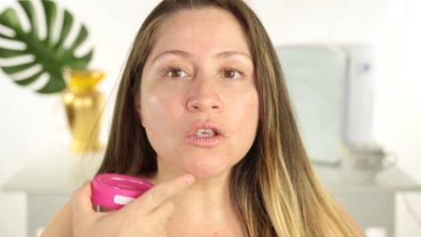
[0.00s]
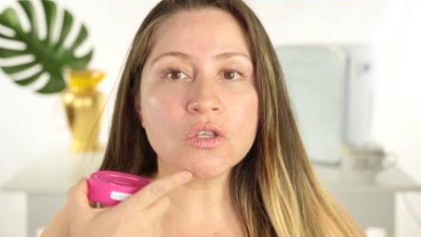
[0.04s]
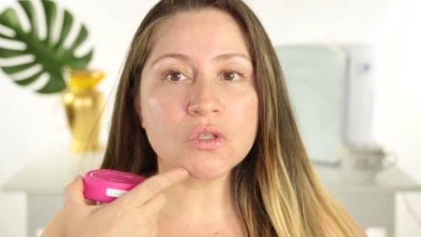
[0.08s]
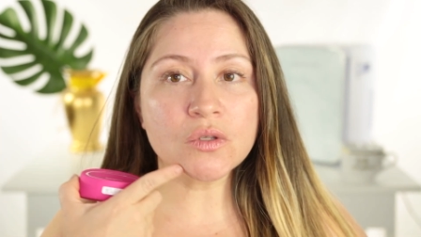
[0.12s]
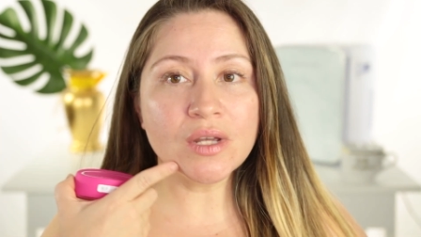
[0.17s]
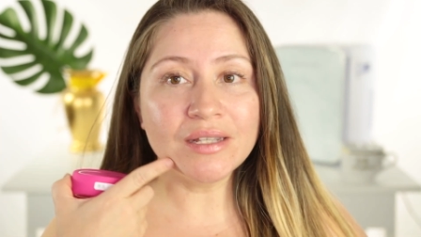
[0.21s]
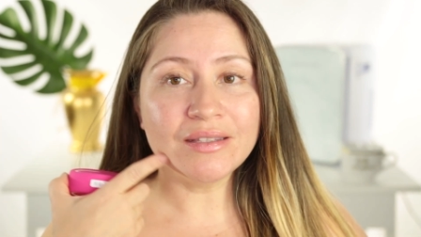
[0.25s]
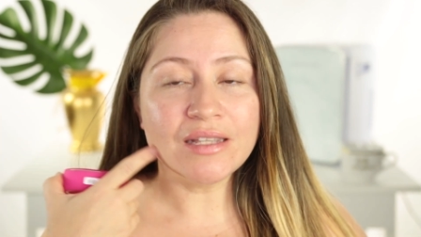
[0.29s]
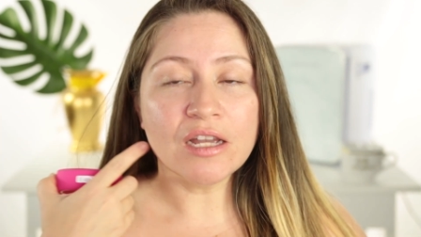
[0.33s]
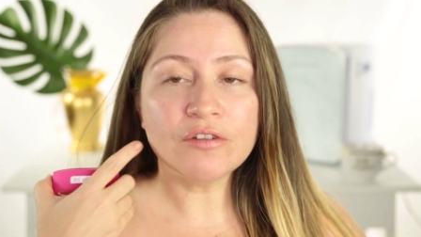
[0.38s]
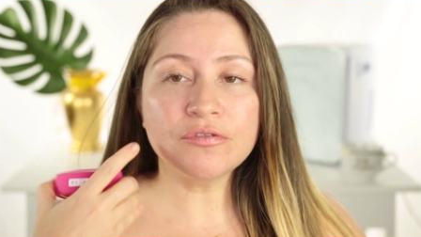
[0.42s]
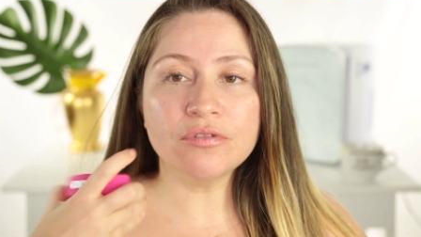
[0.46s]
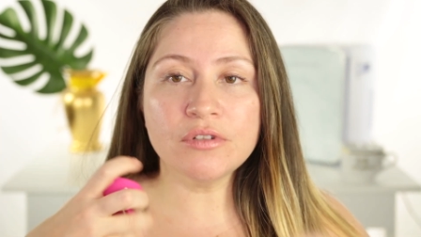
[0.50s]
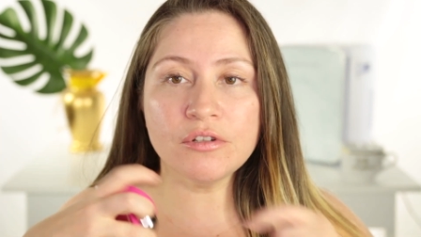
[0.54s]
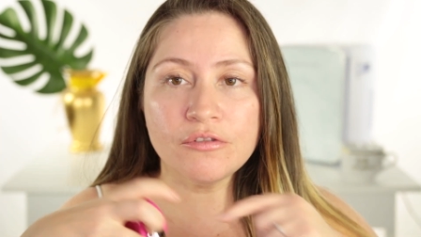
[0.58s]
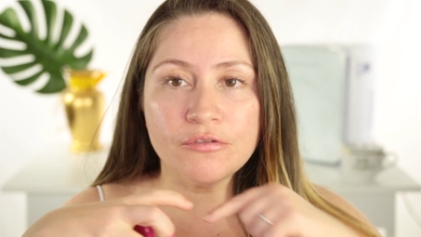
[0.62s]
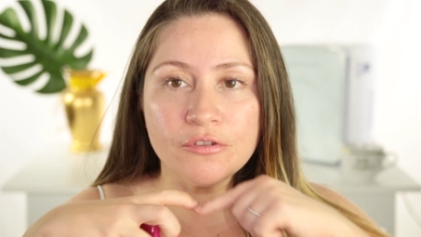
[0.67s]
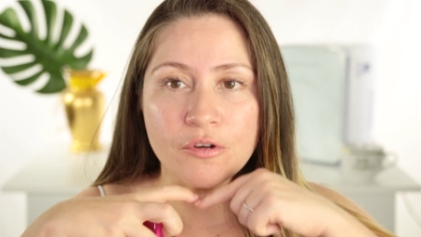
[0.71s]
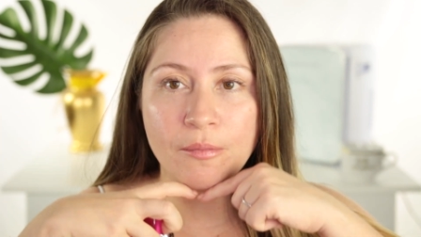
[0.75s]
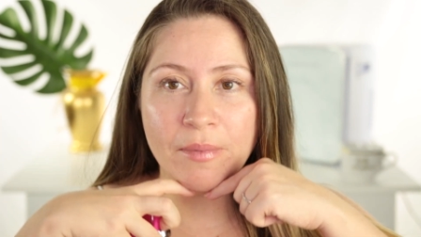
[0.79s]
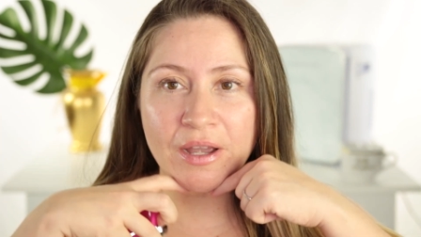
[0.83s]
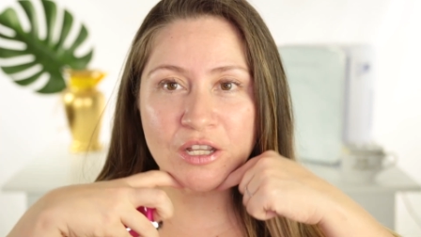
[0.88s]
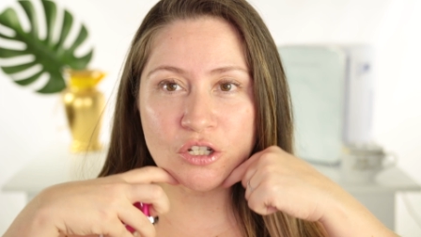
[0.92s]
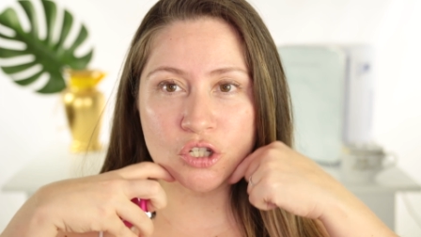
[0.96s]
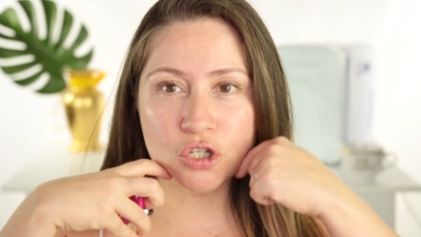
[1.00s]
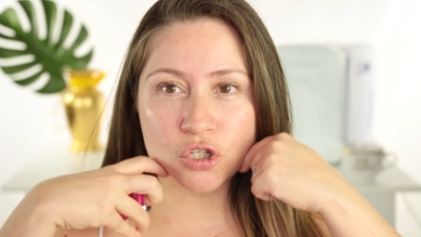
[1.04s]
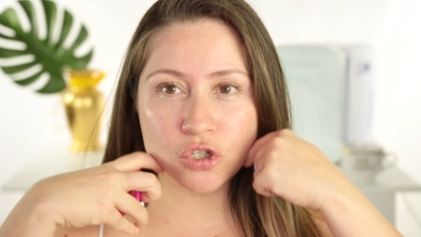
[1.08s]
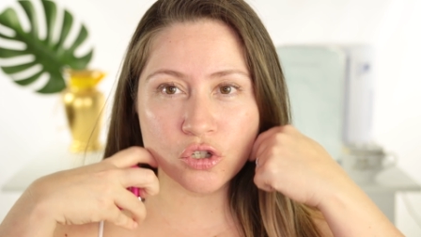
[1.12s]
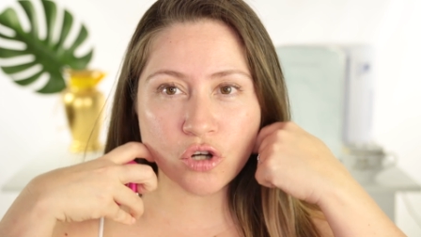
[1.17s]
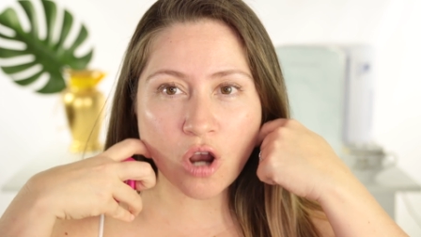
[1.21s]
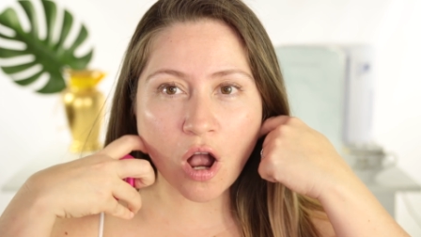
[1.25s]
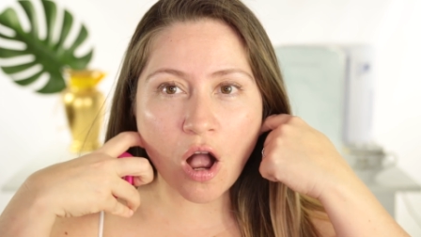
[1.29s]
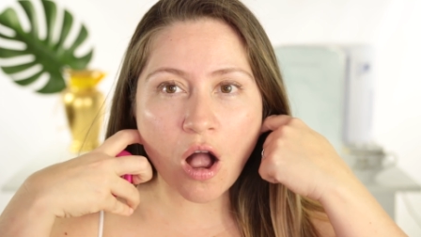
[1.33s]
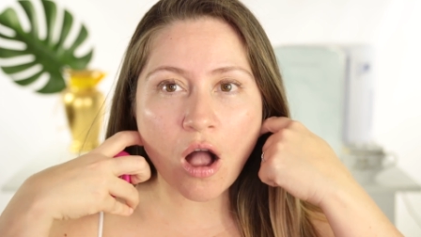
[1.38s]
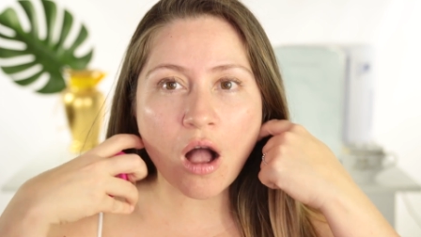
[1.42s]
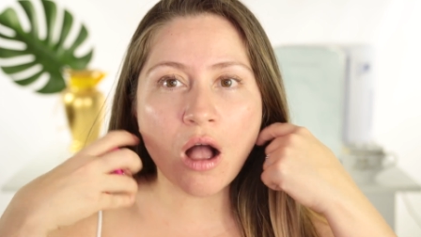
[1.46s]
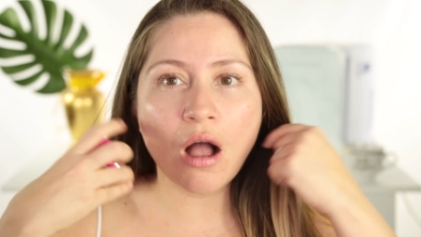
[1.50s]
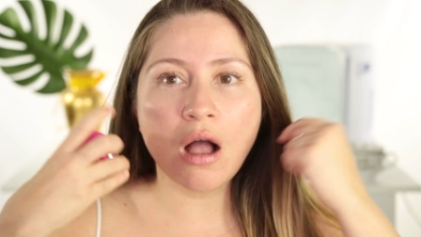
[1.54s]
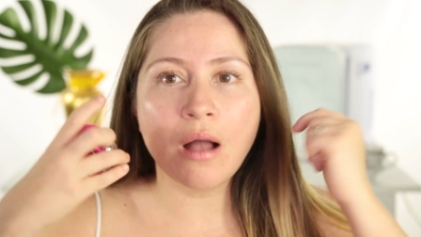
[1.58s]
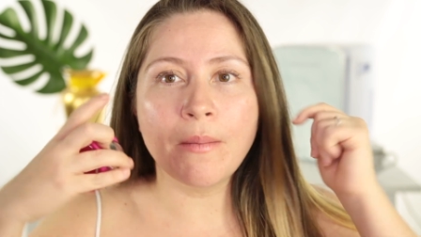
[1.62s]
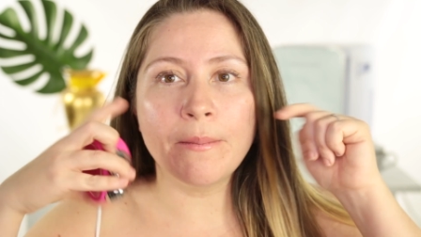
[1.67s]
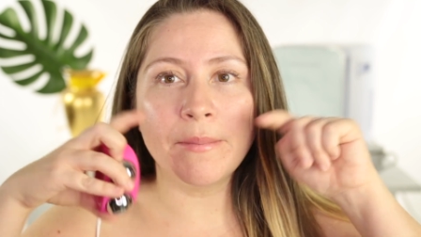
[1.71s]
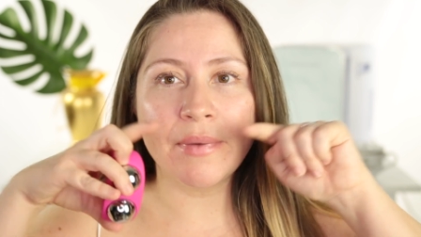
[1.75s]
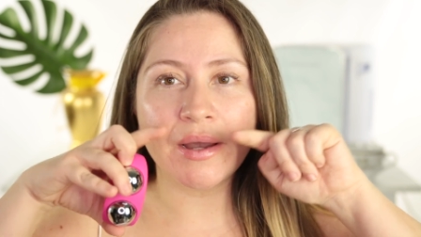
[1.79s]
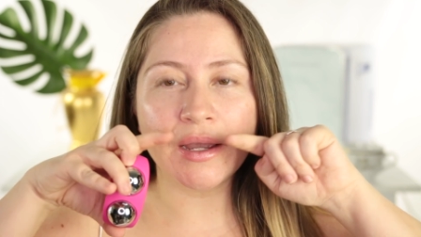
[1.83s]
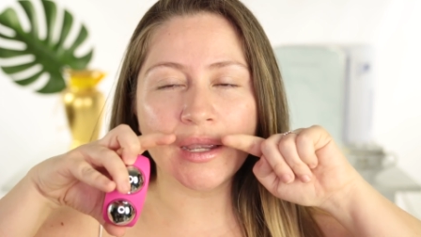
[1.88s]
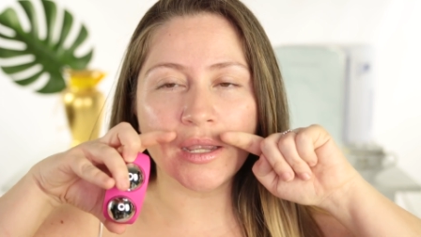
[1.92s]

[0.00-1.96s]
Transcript: So I definitely feel my jaw,